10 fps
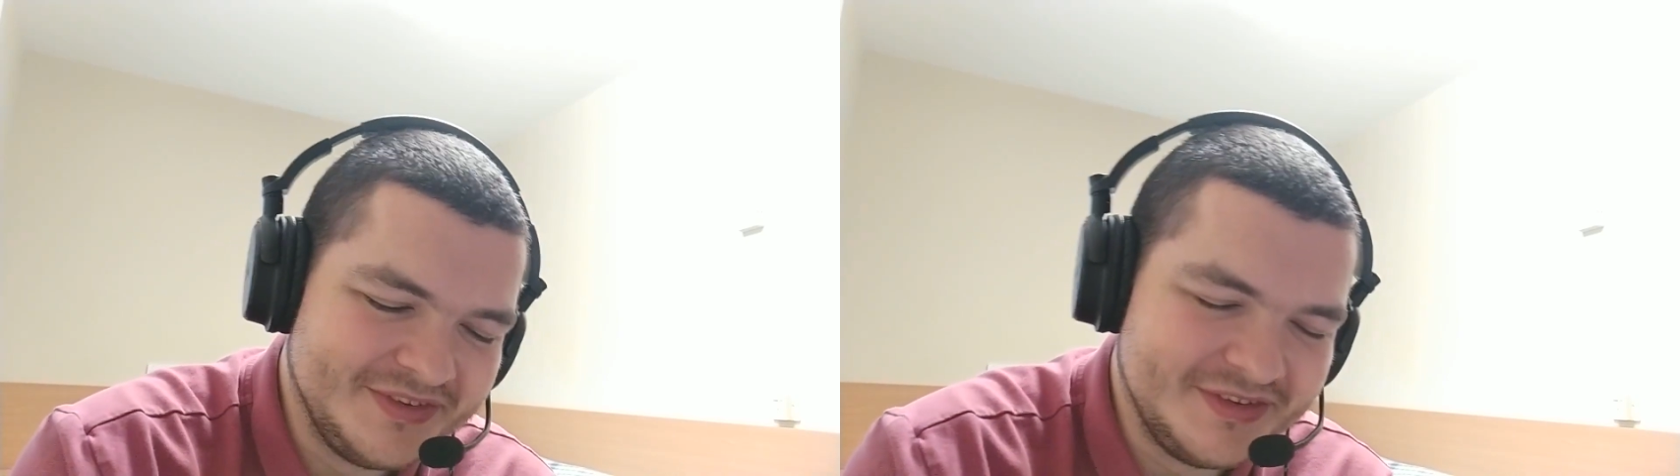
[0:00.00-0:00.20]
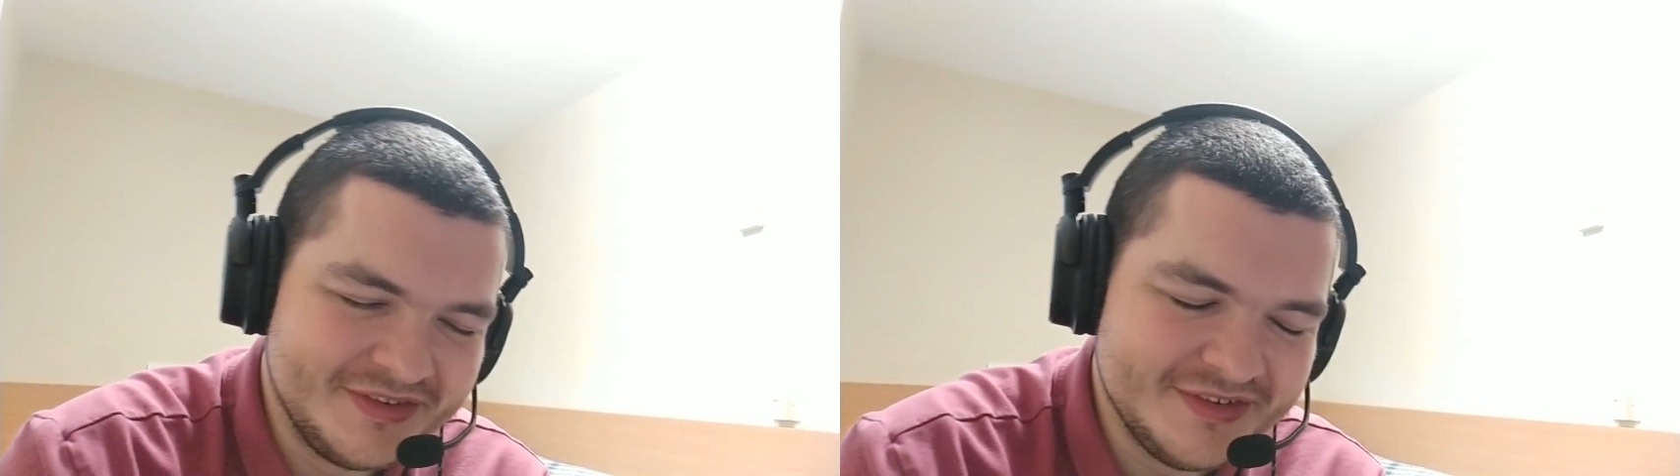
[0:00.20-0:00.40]

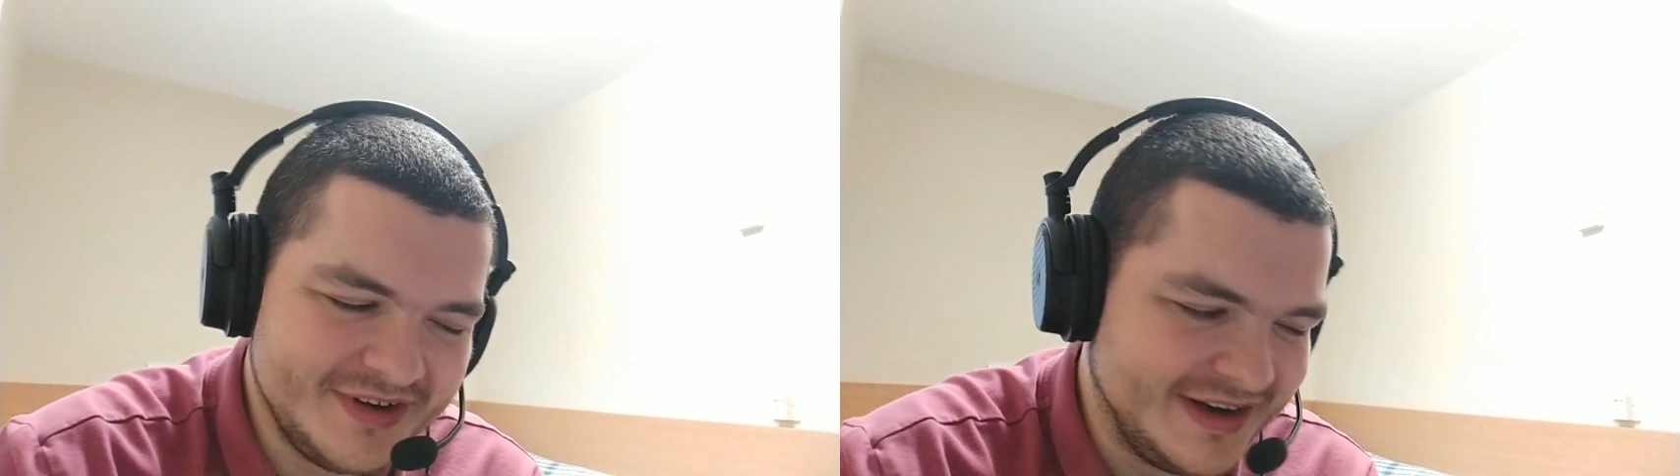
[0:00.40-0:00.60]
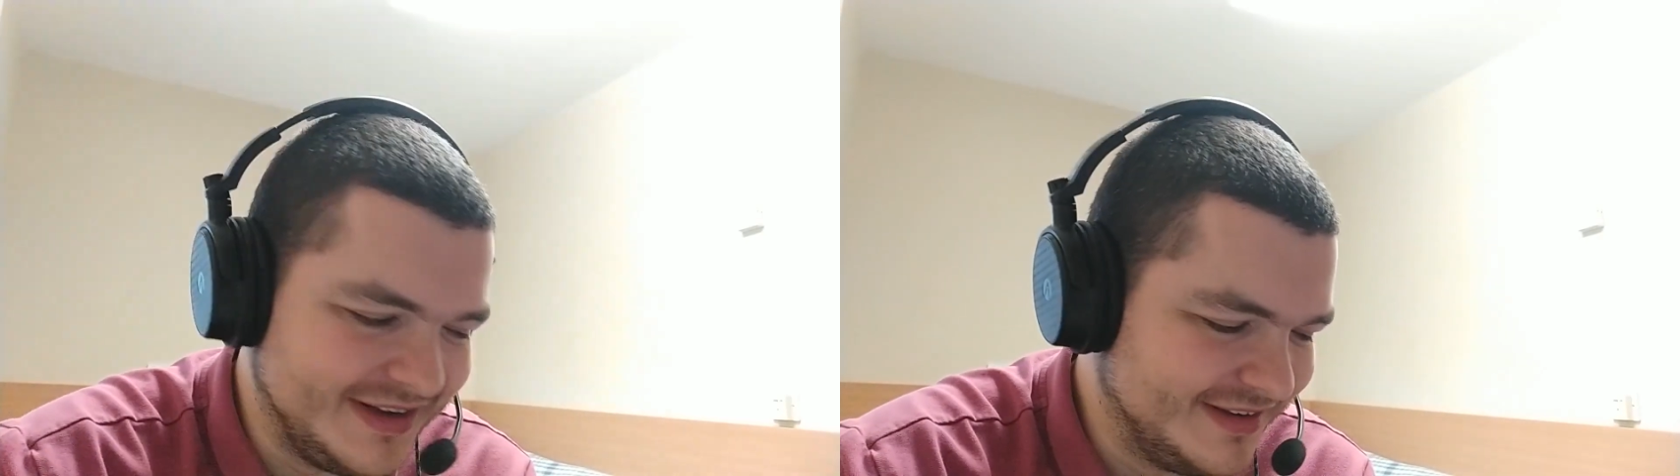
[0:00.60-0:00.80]
a
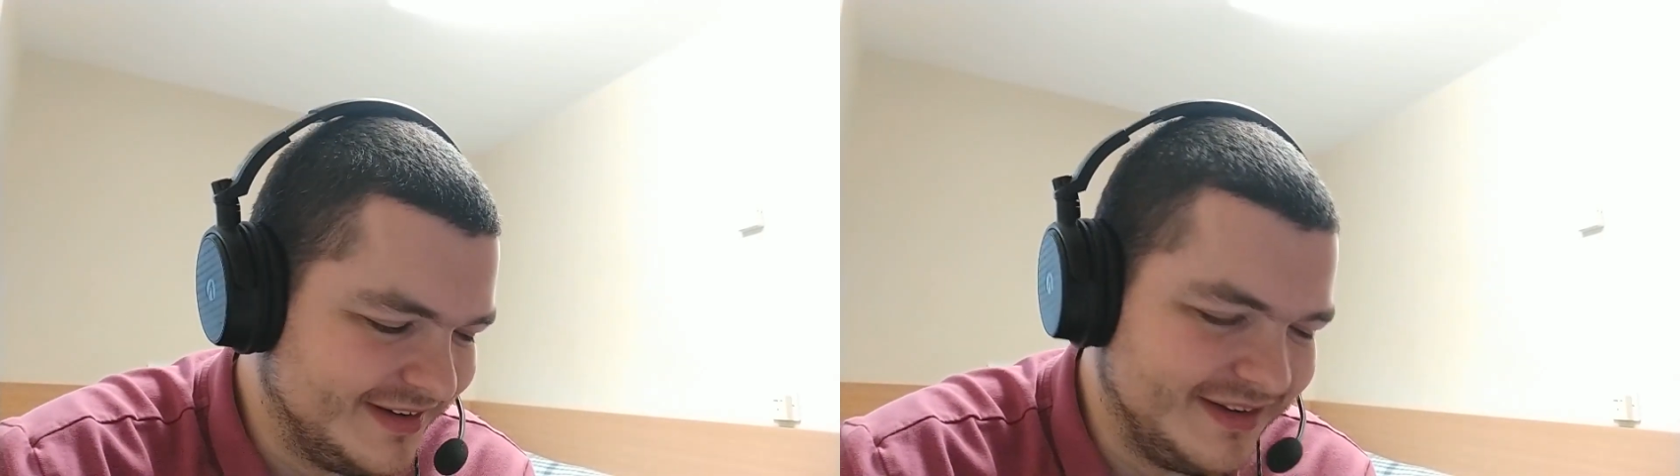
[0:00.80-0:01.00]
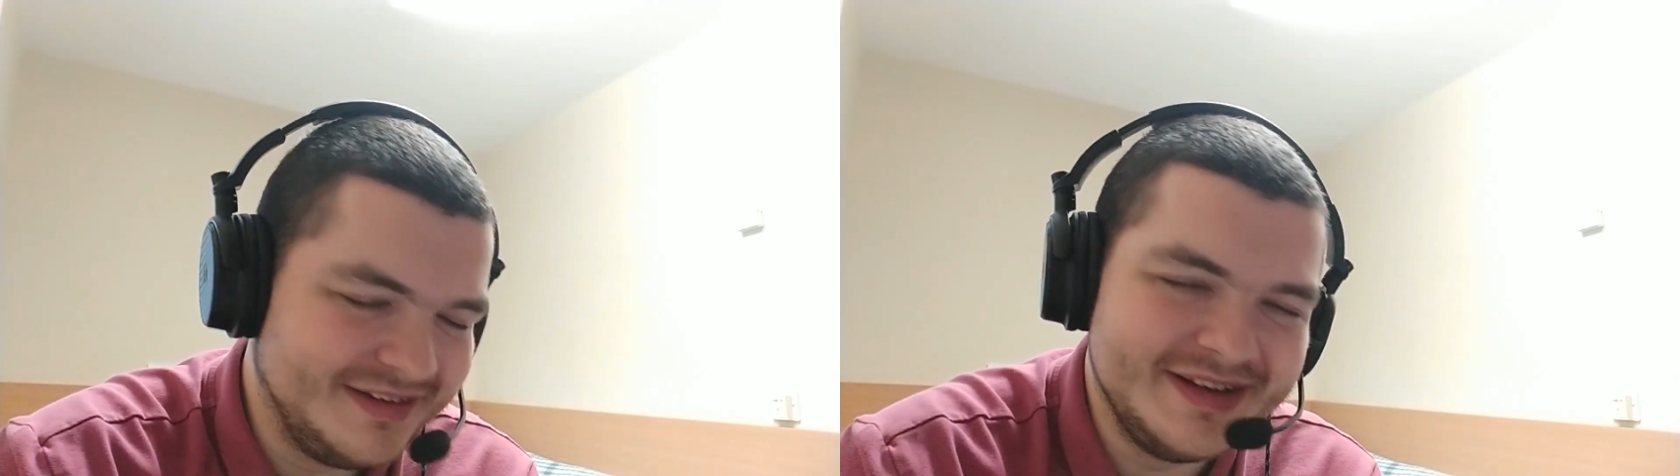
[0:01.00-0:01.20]
great
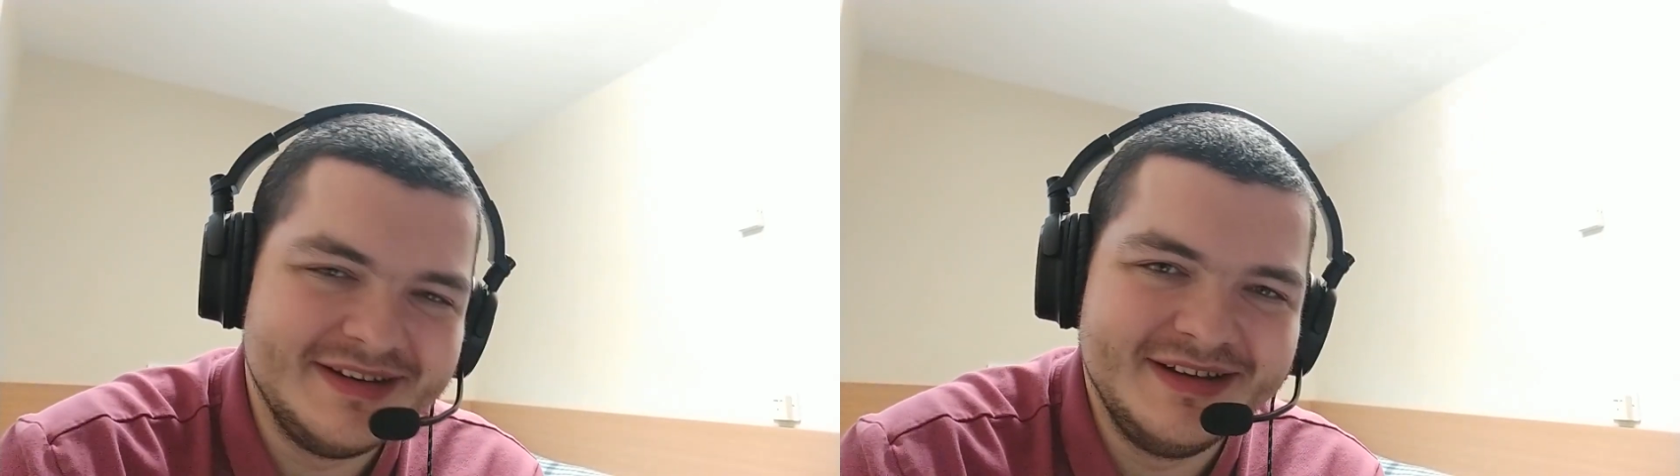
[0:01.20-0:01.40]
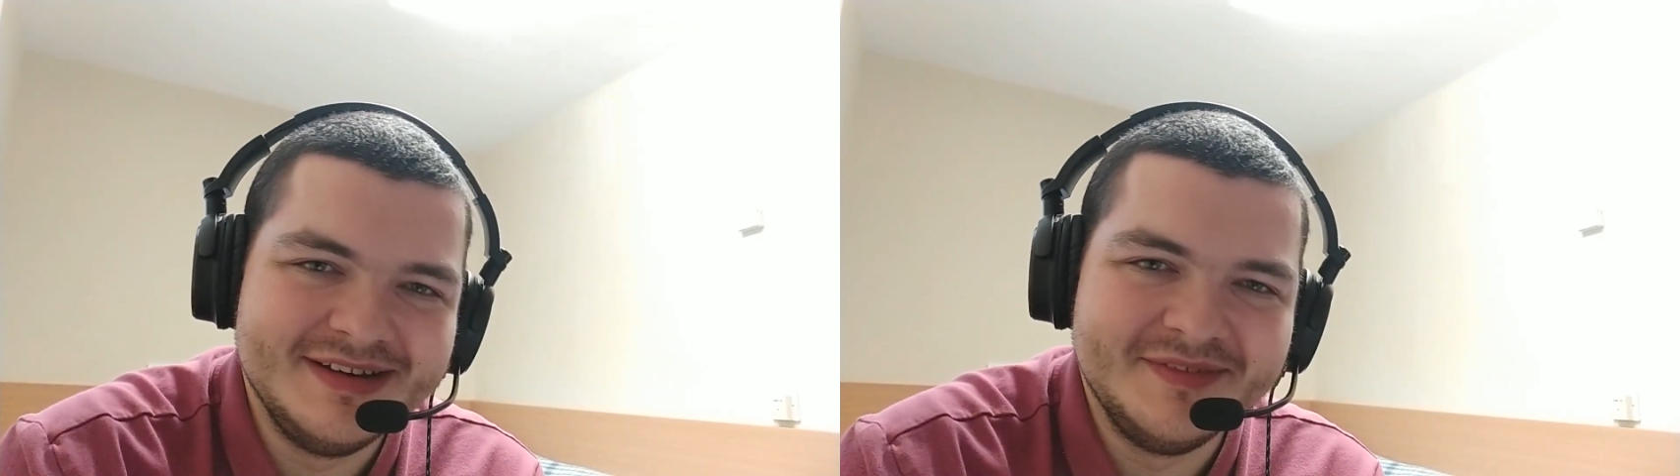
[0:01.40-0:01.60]

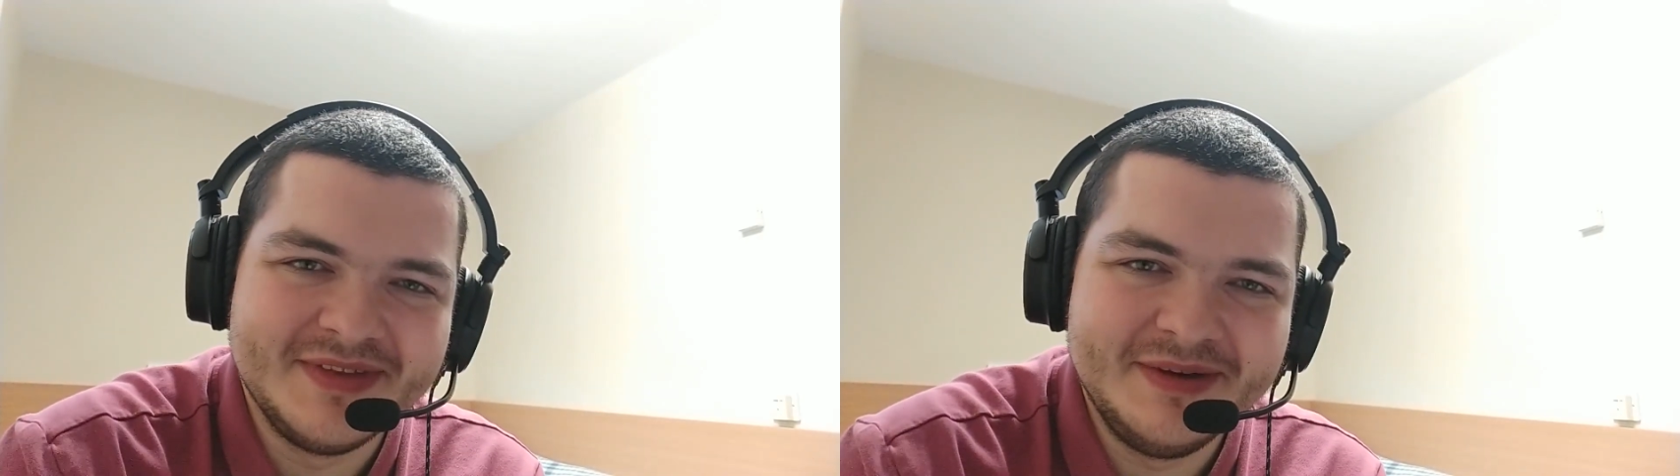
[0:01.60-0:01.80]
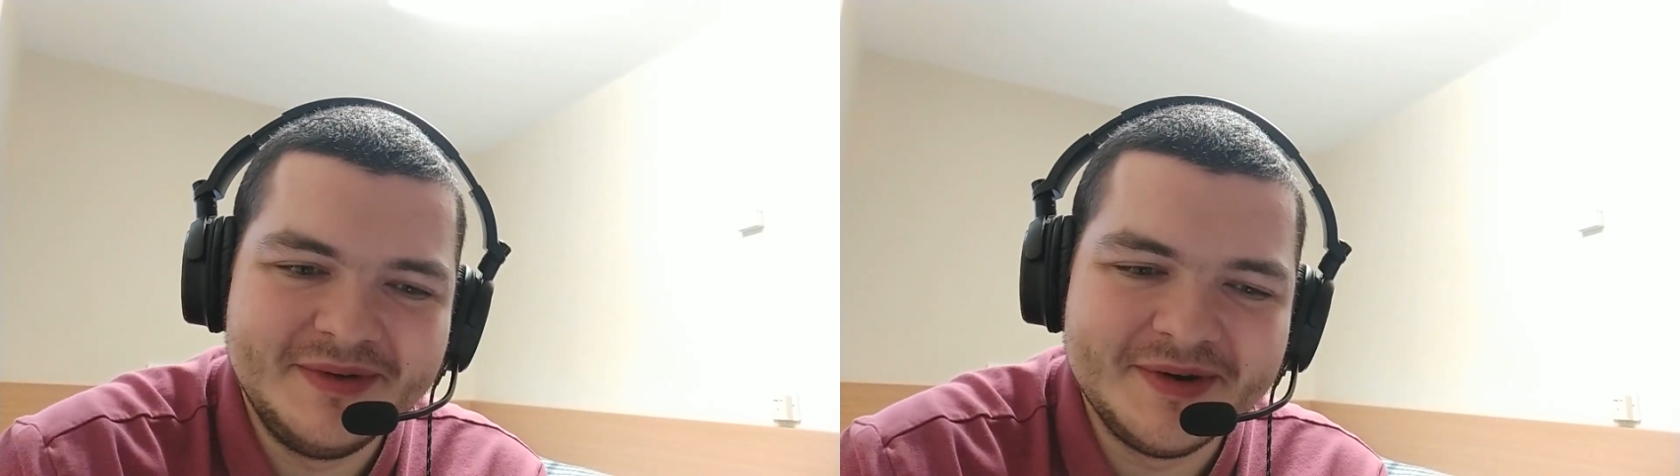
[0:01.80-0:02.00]
line. I love
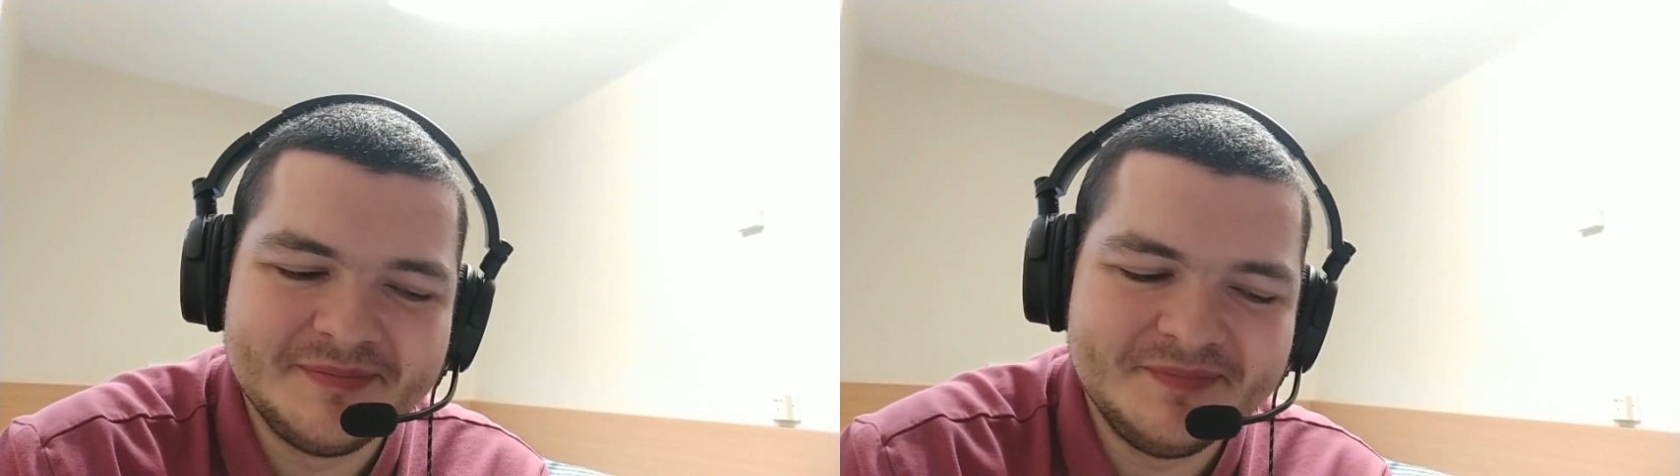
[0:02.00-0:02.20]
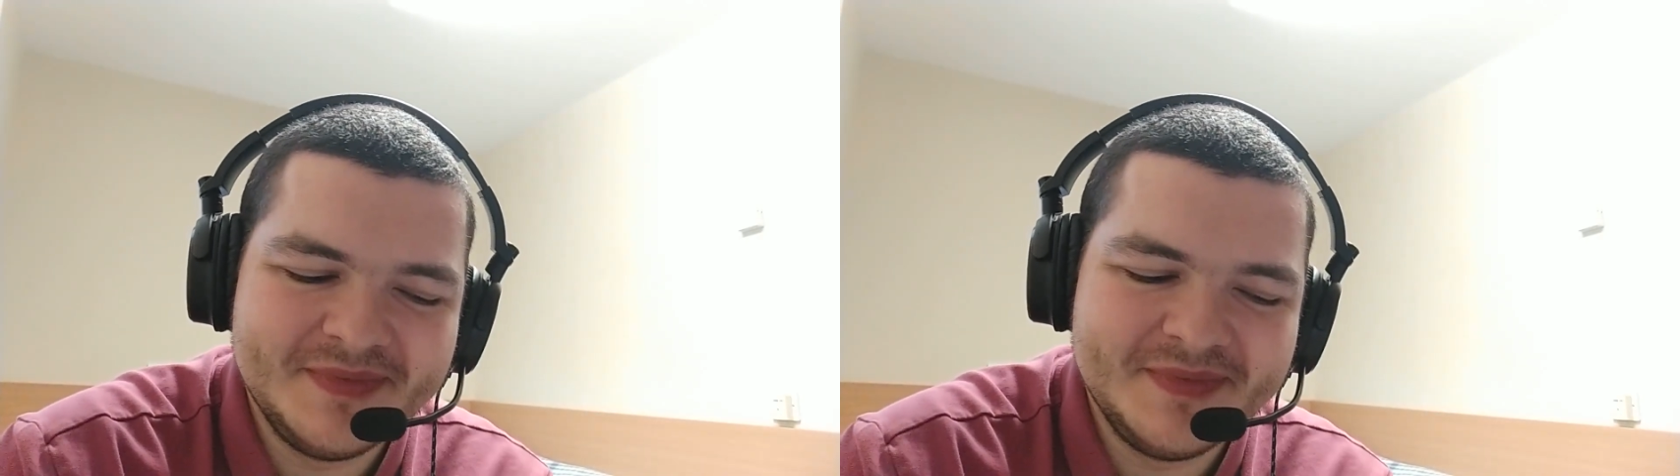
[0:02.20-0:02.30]
that one.